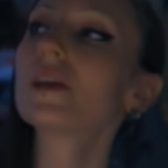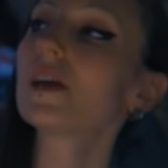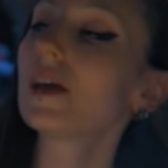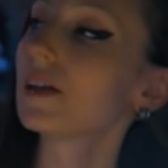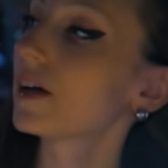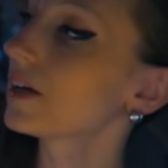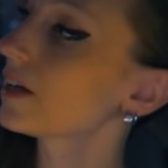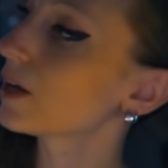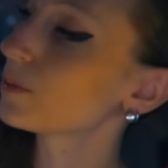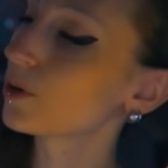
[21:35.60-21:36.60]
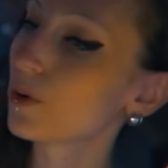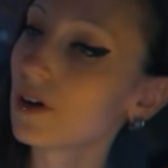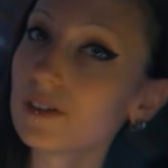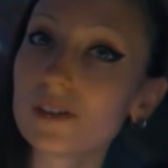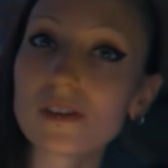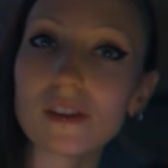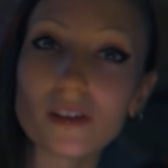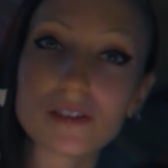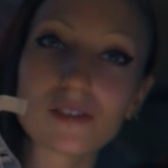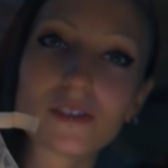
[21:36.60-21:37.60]
and I came across
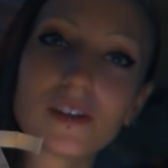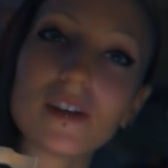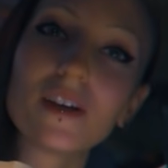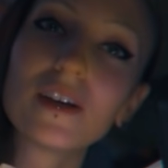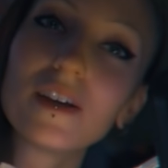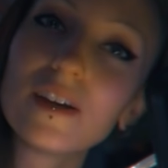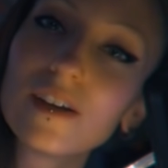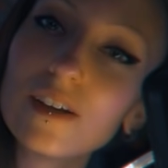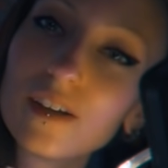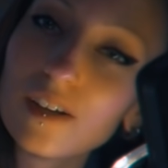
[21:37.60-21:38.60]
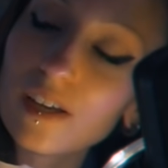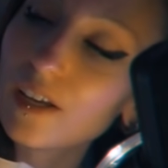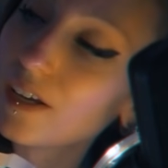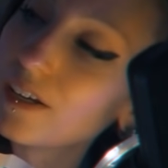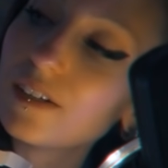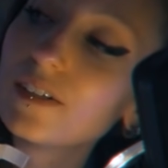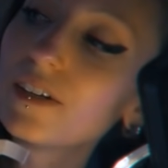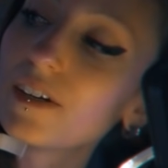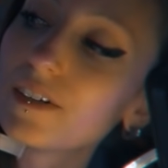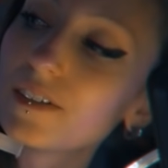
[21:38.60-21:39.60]
this in
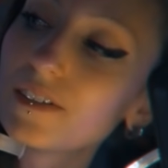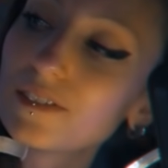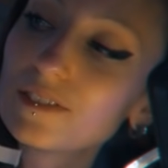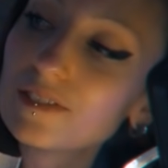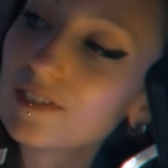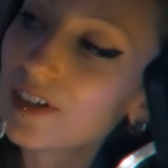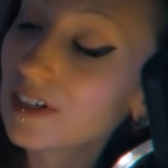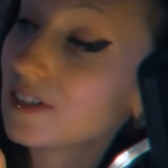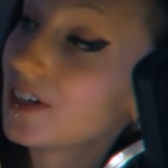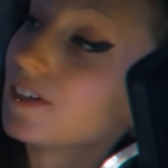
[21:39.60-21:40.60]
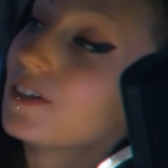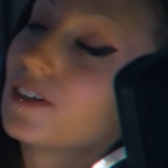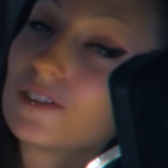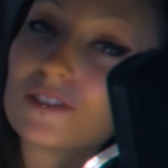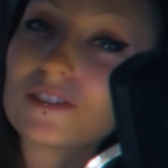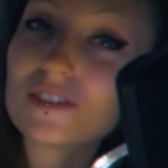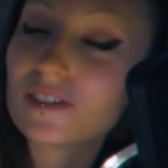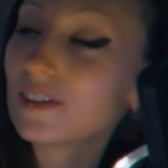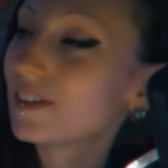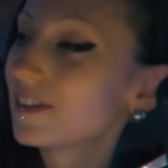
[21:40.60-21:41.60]
a container
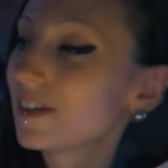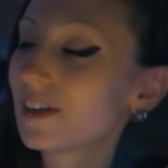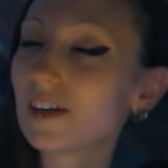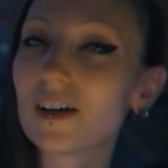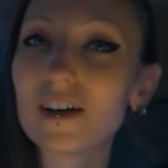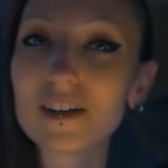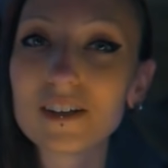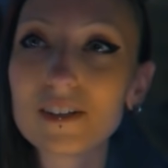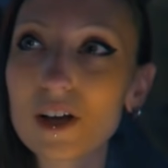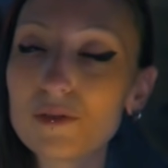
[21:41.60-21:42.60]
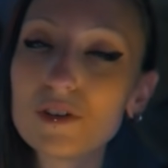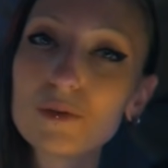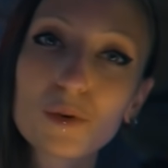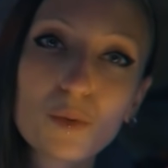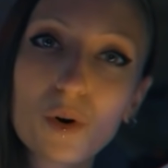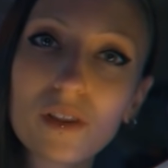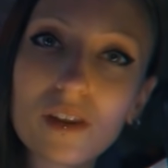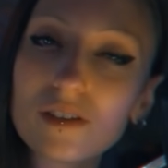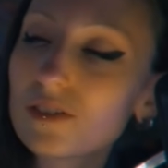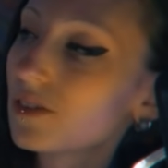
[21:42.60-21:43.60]
that I've never worn
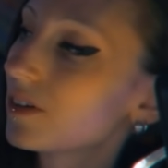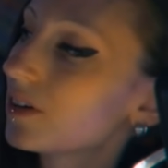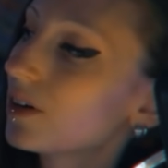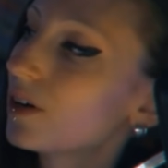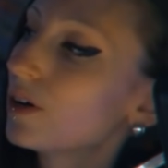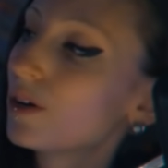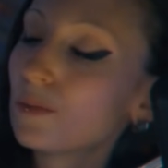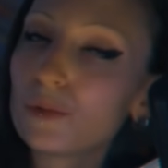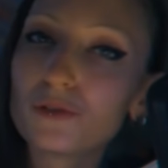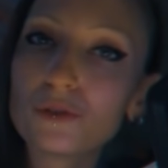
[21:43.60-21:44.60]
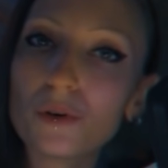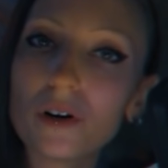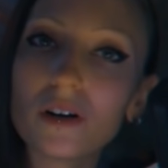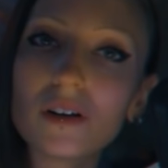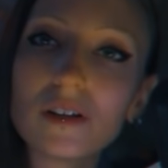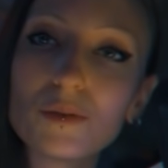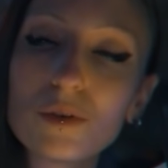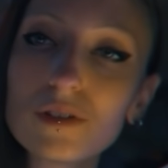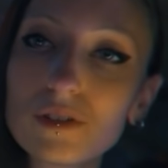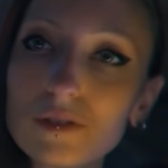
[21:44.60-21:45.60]
this before, and it
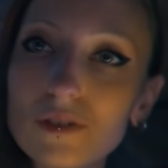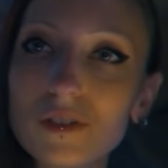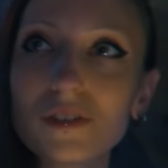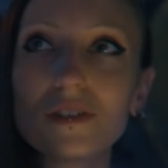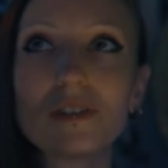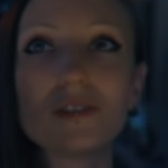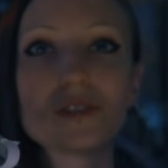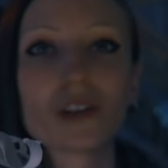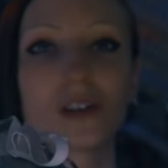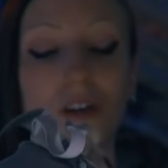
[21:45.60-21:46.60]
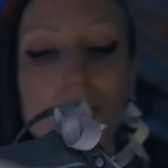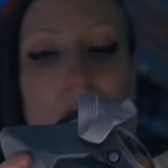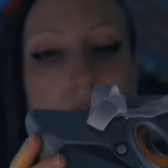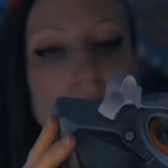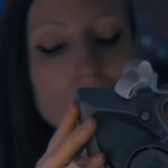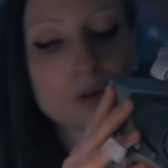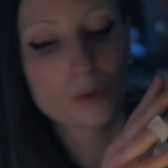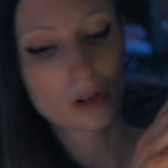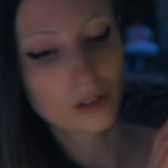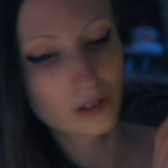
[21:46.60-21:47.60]
wasn't taken care of very
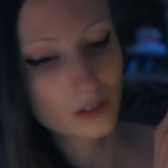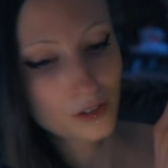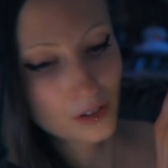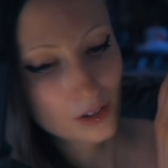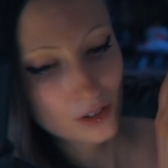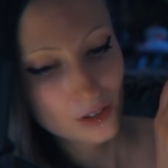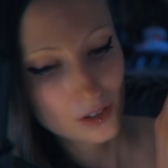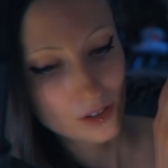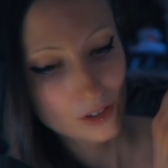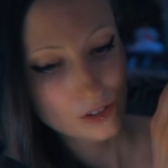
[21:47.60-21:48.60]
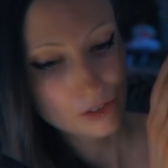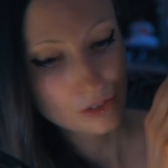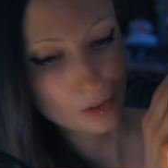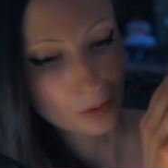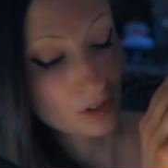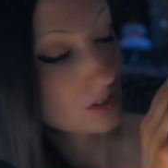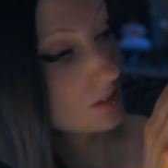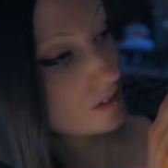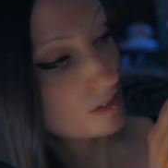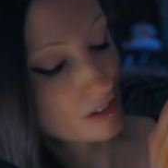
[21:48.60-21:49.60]
well. So this
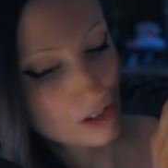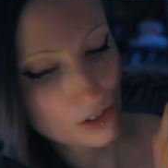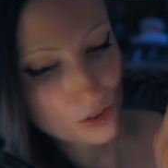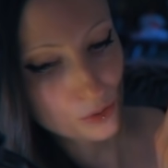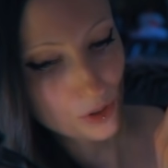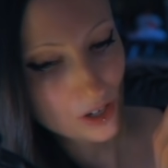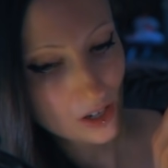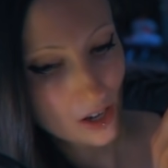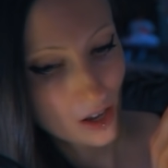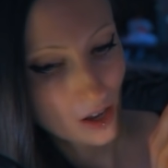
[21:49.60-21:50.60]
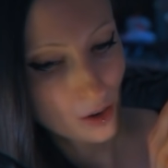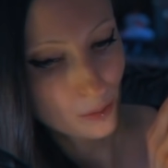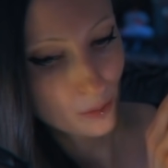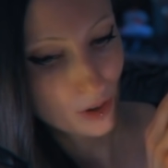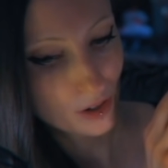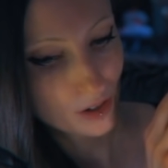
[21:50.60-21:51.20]
is the 3M